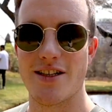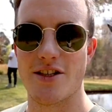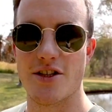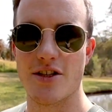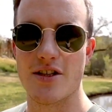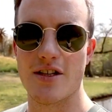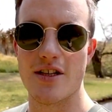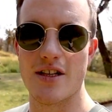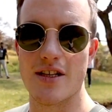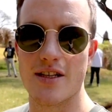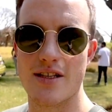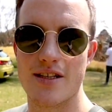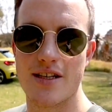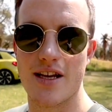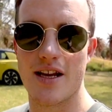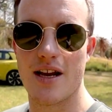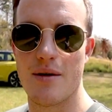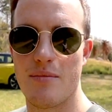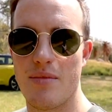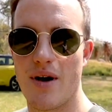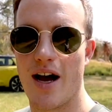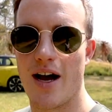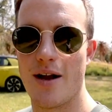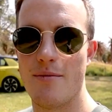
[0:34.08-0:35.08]
can just see the
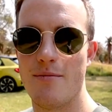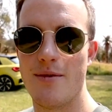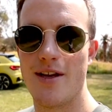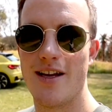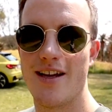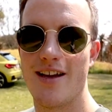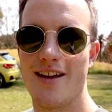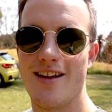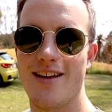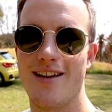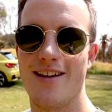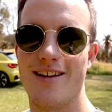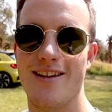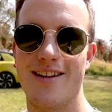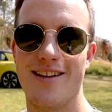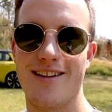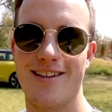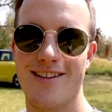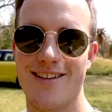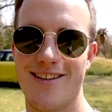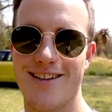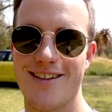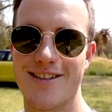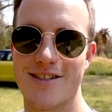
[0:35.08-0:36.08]
setup behind me,
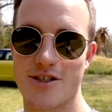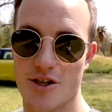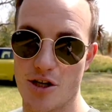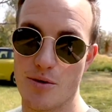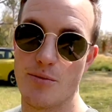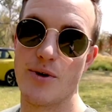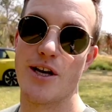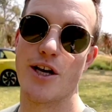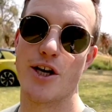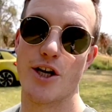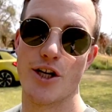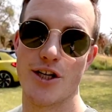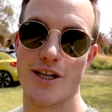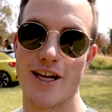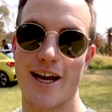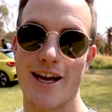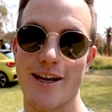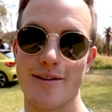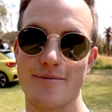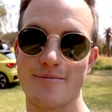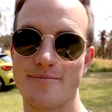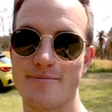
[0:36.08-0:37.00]
it's going to be a good day.